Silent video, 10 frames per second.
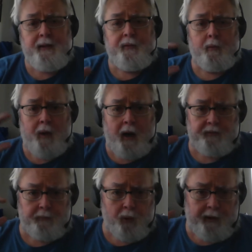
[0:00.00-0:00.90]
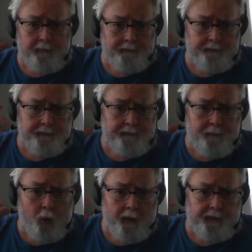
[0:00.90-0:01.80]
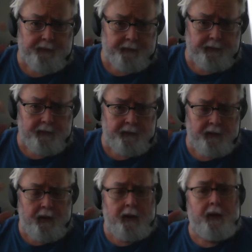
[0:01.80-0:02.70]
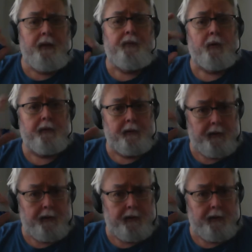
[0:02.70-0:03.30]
their bonds break more easily. Their little